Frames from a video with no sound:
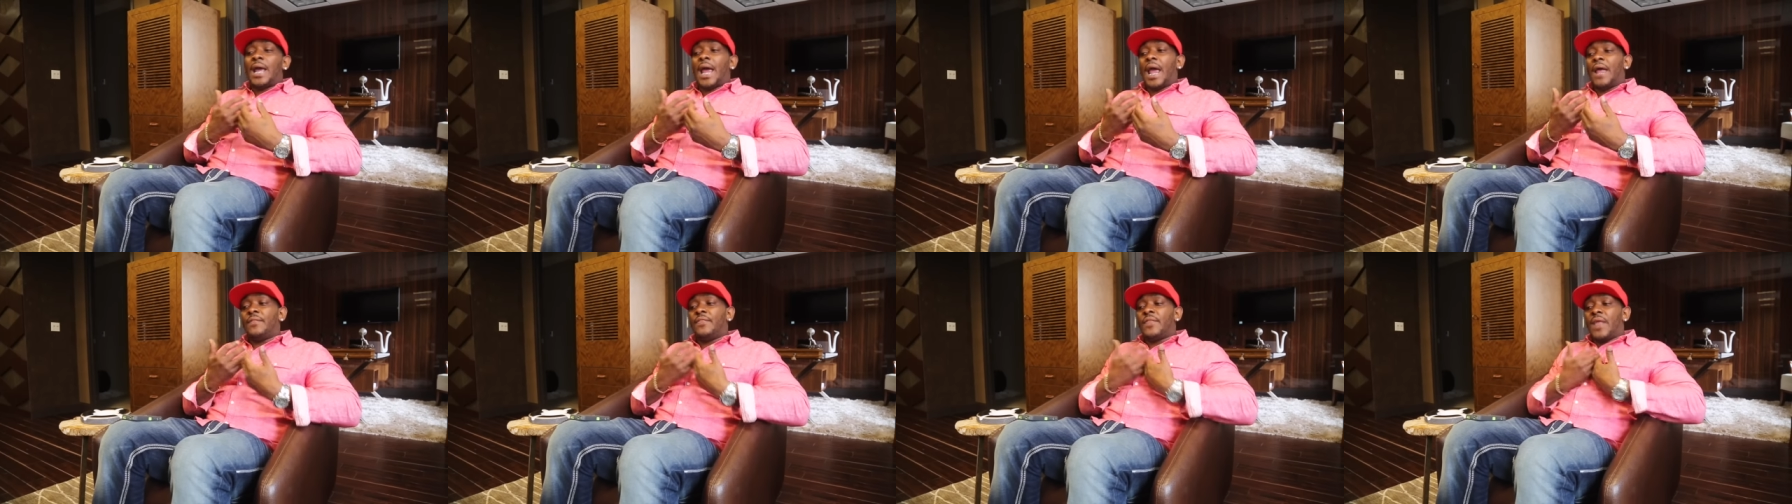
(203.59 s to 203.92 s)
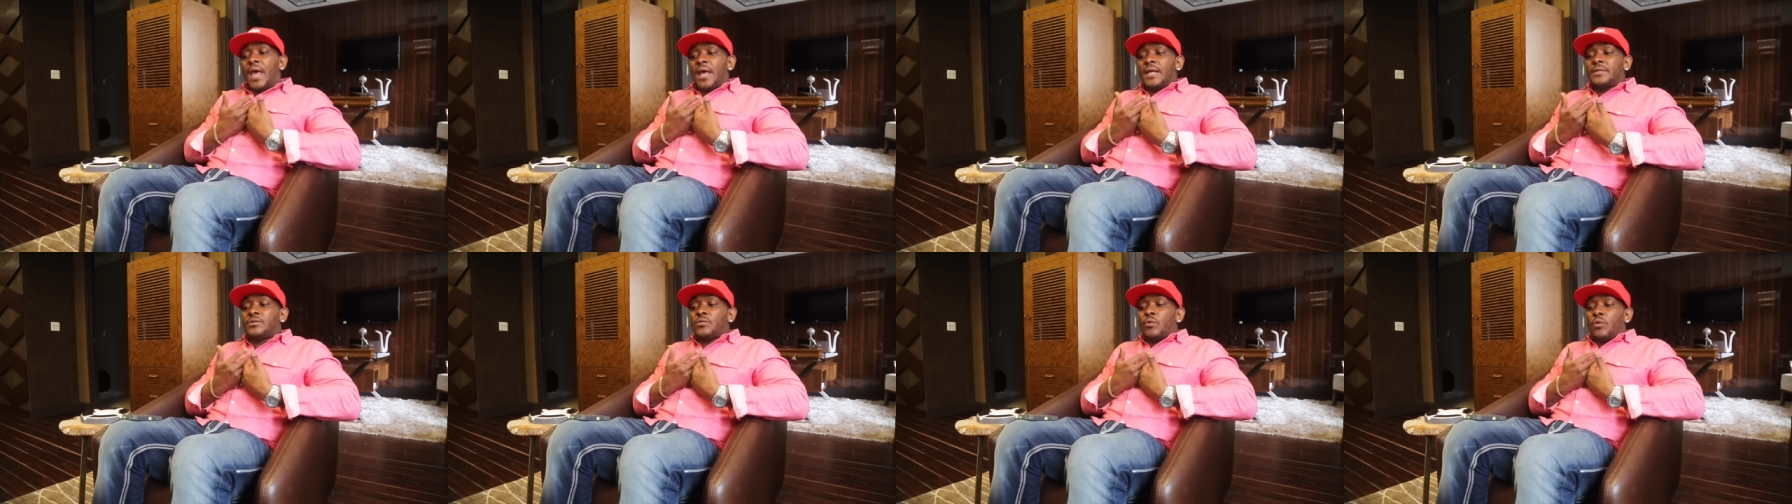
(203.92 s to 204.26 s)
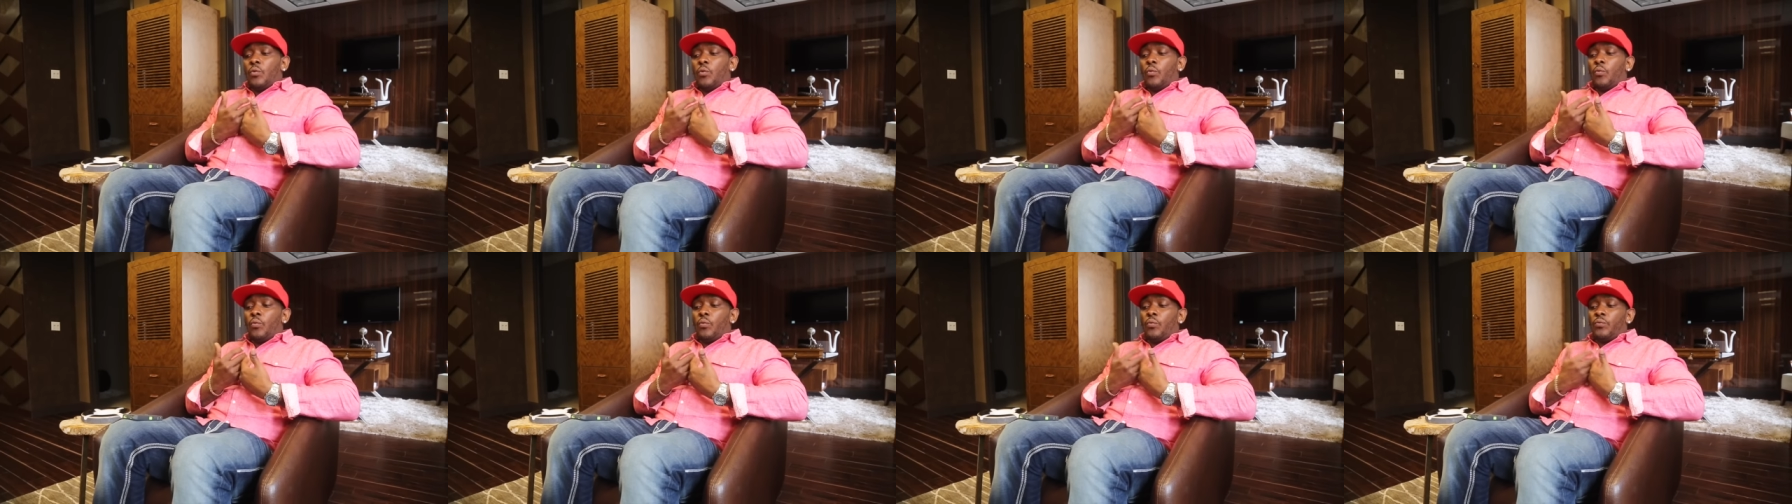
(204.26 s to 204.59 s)
And that's
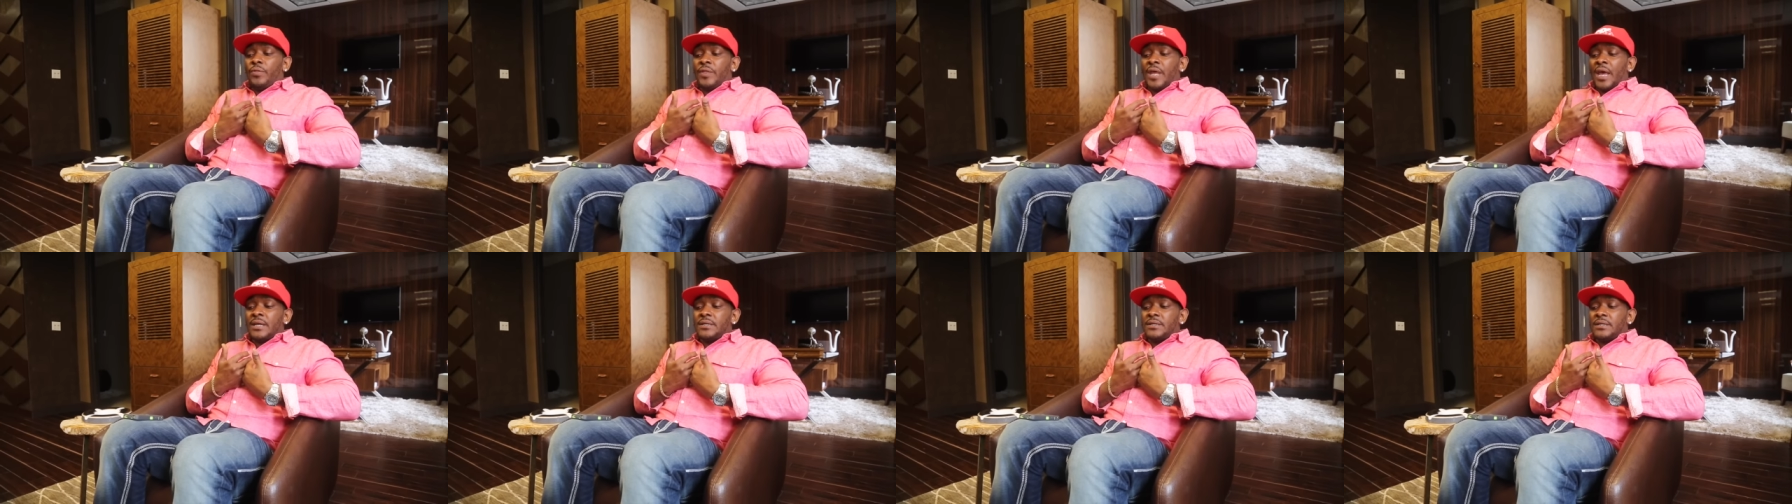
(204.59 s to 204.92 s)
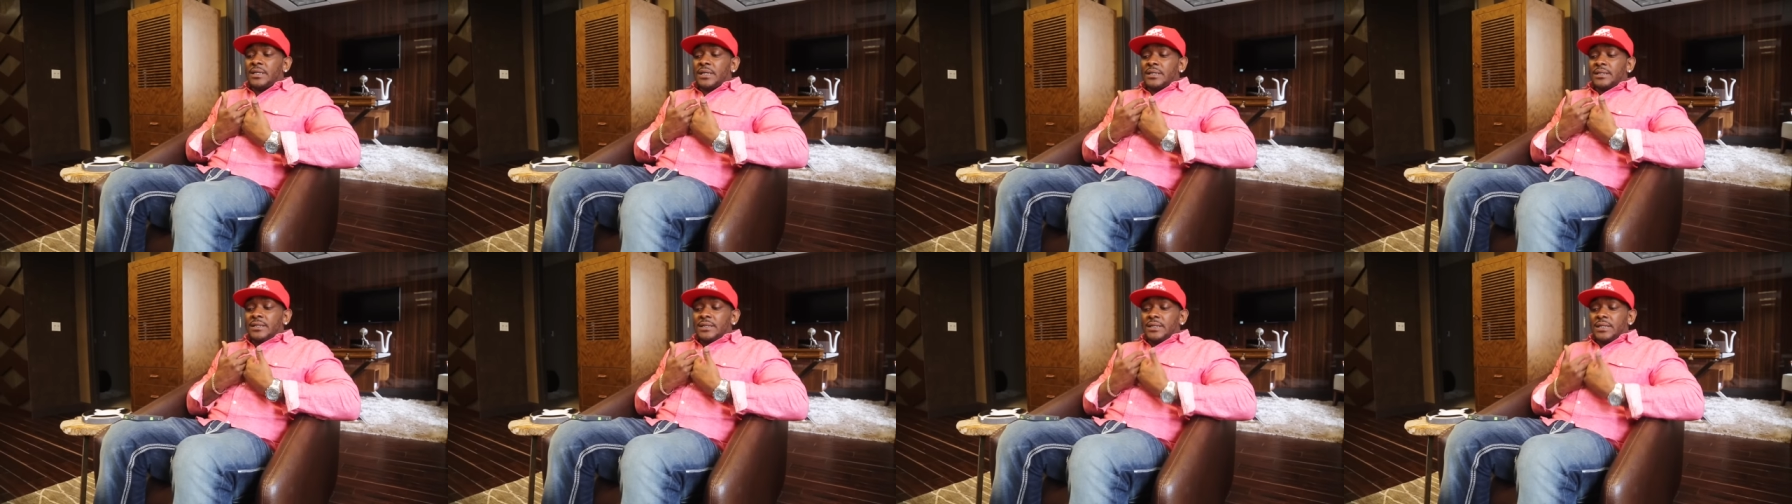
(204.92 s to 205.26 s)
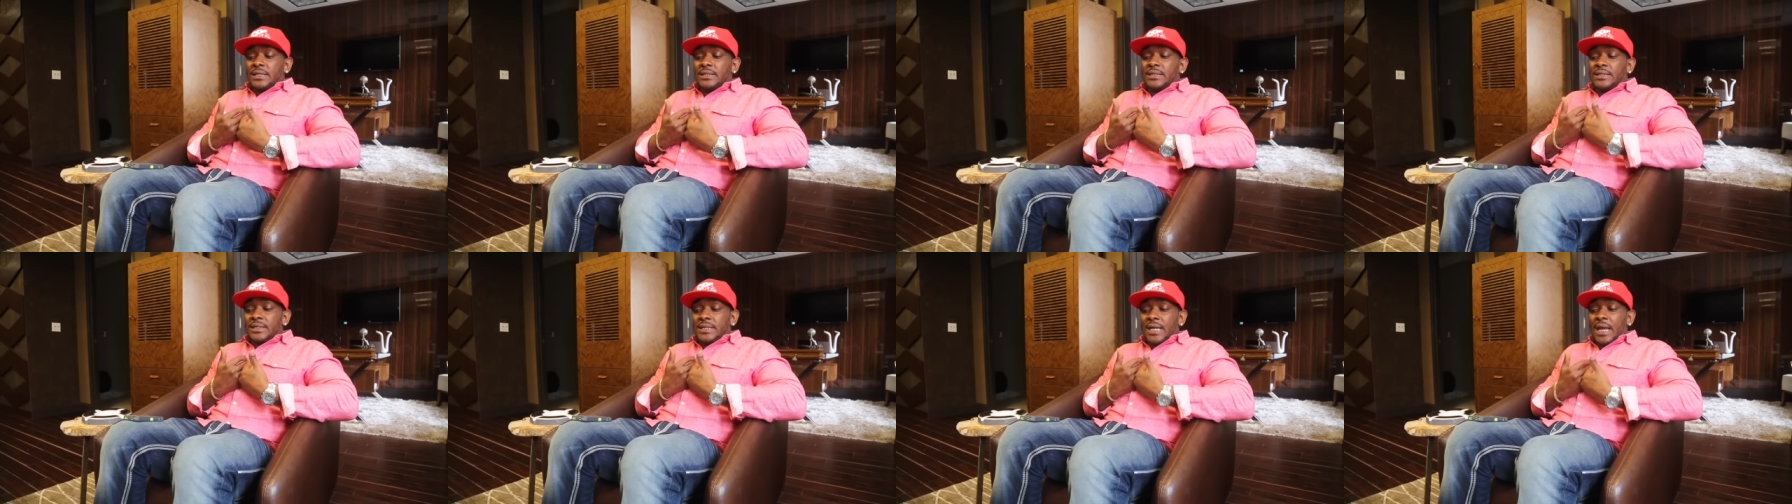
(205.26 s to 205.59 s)
that's the
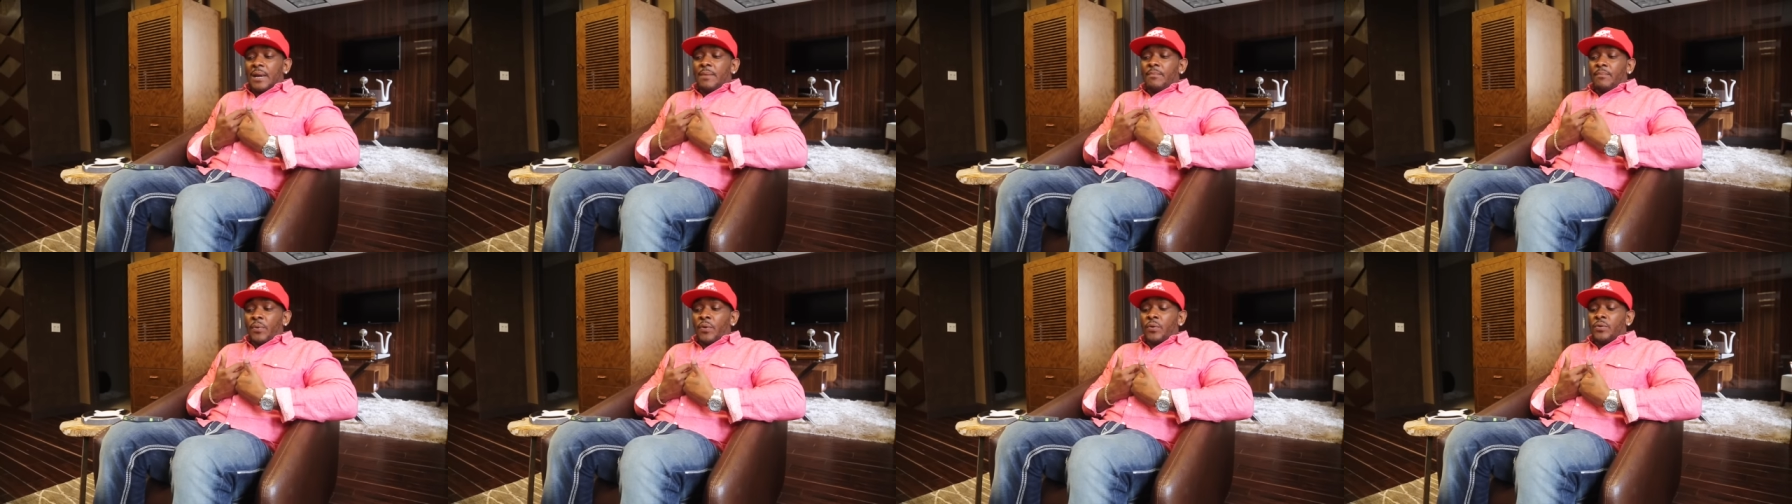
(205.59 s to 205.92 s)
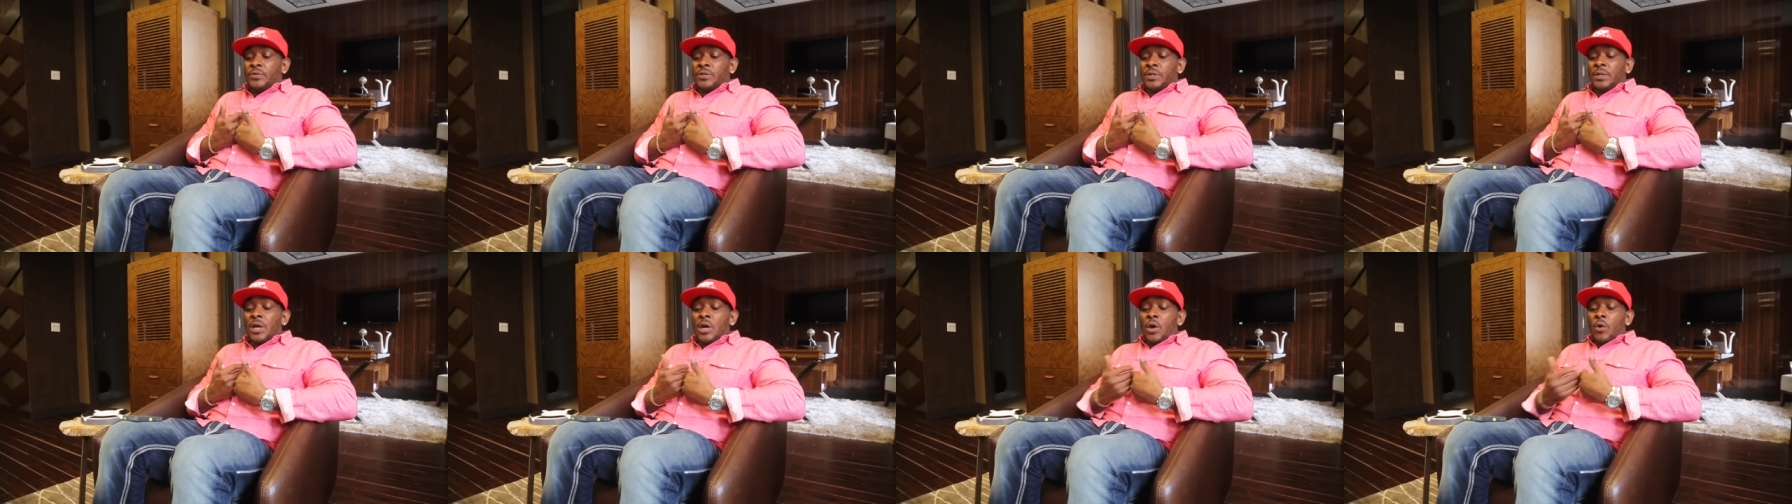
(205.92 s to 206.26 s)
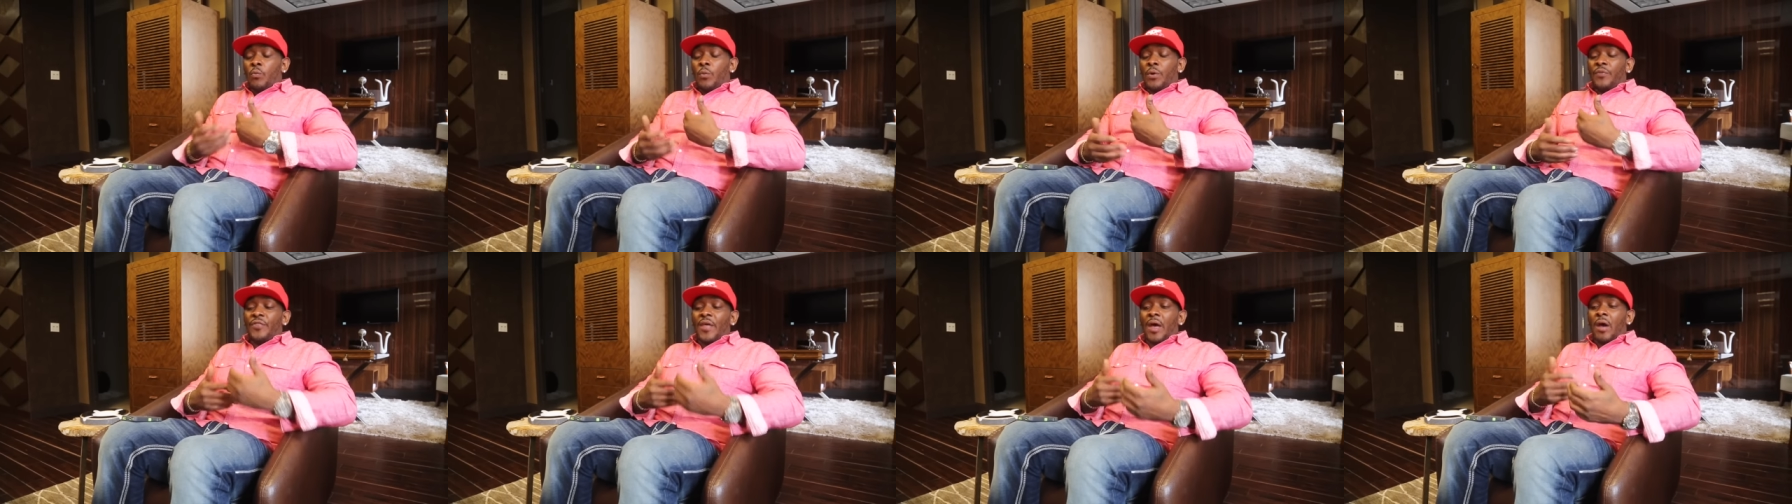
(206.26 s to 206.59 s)
the same person
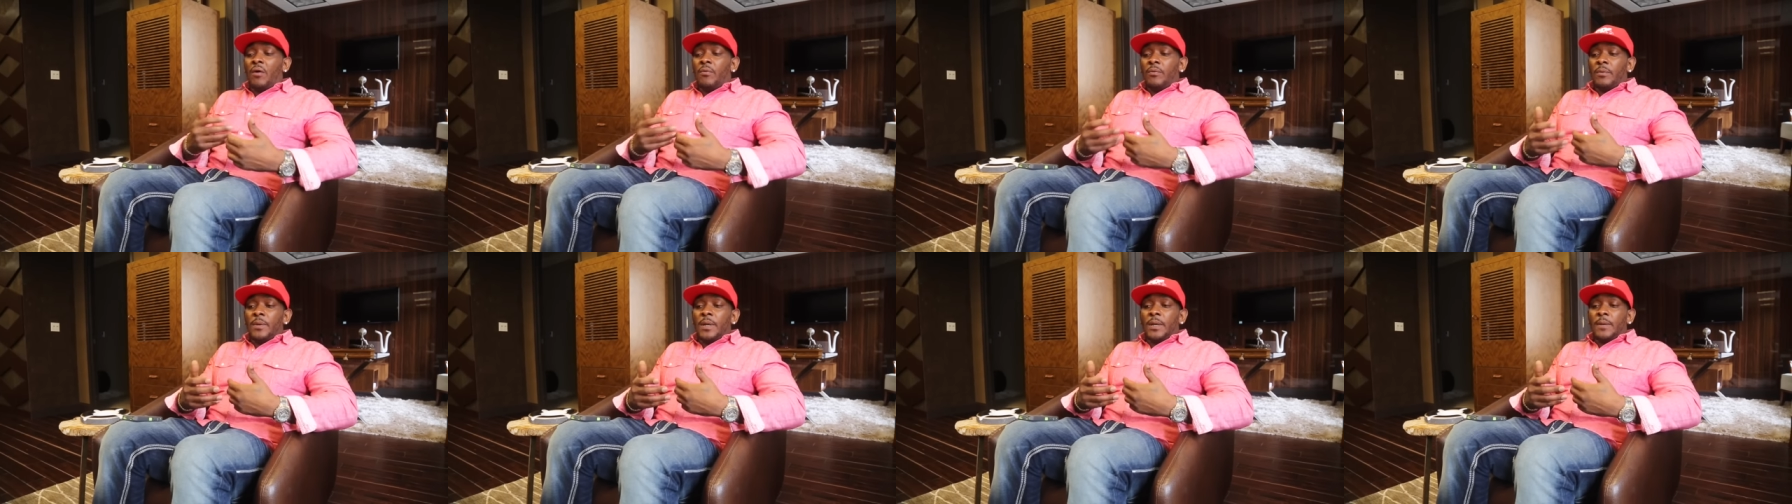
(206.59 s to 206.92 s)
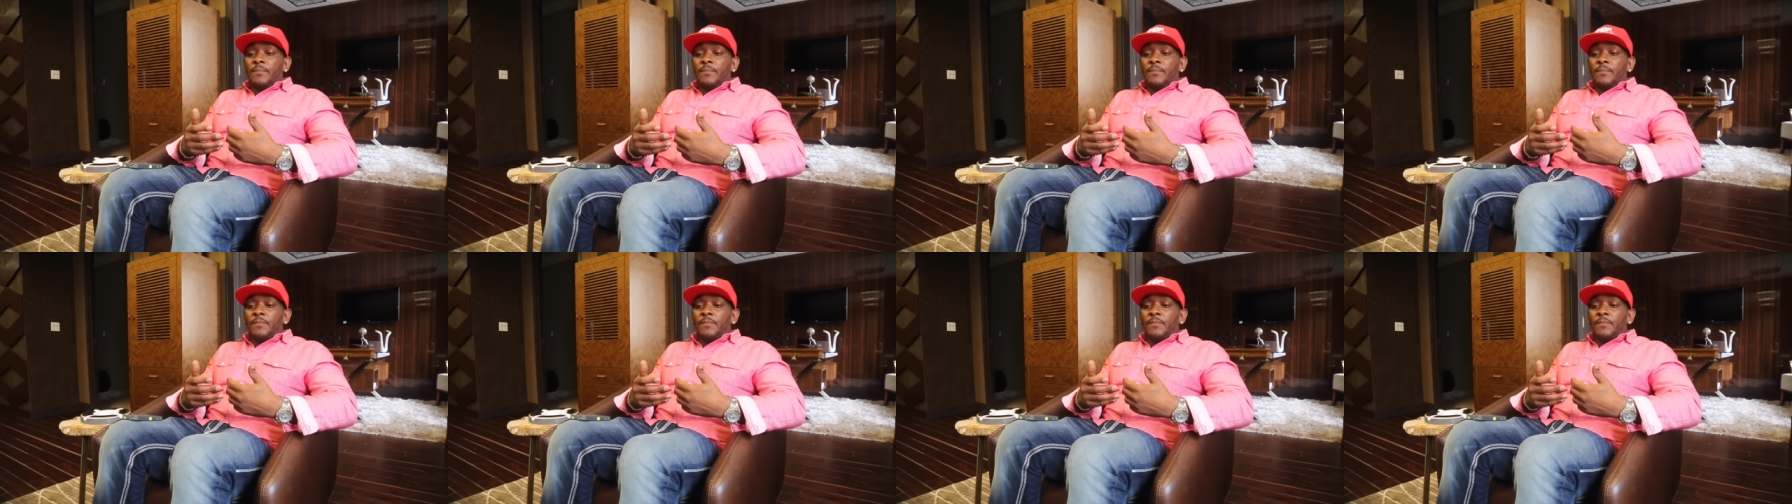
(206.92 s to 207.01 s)
without